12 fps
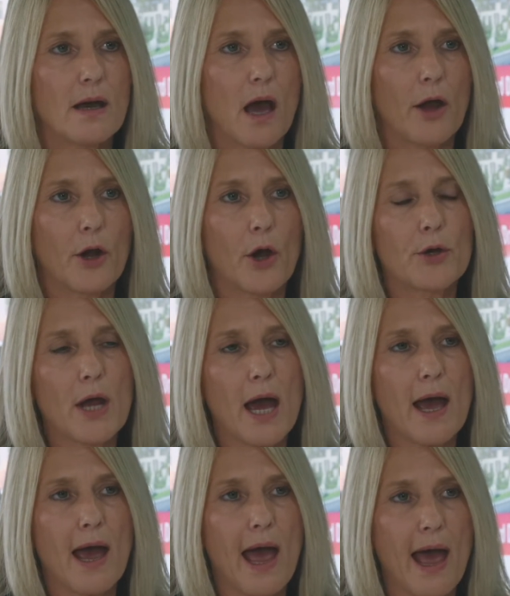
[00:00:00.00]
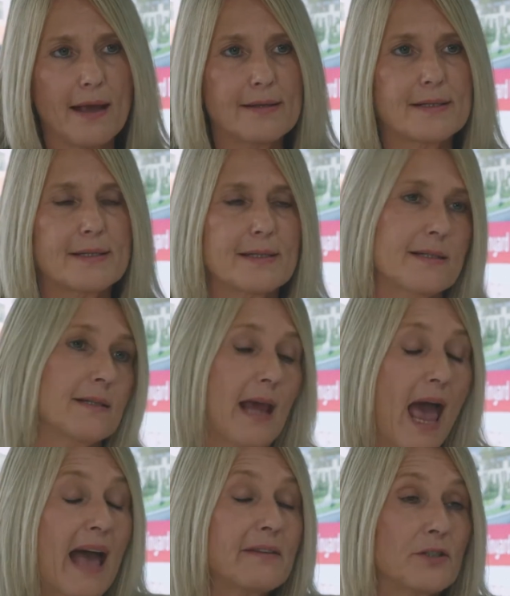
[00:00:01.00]
an owner has
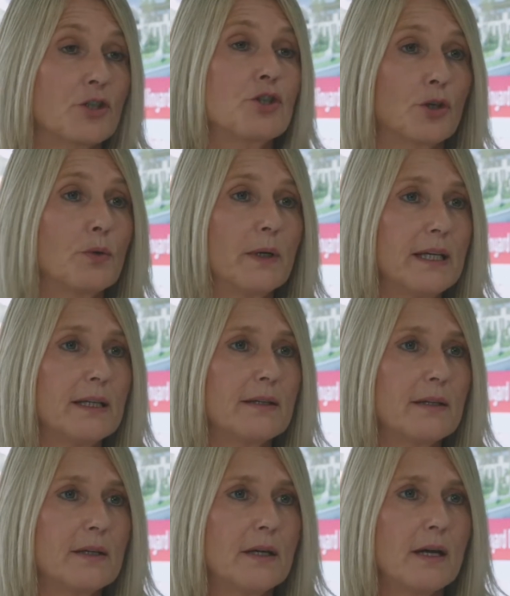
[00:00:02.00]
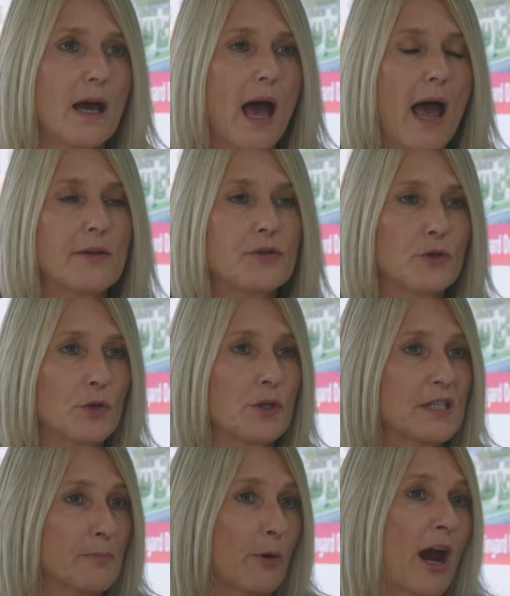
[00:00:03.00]
to do it as soon
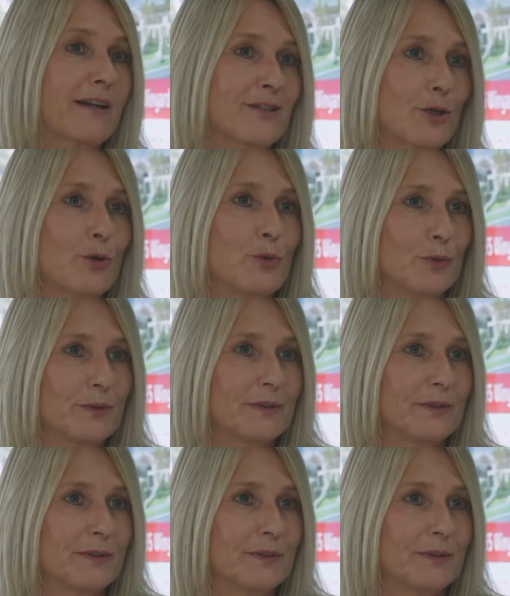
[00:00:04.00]
as practical.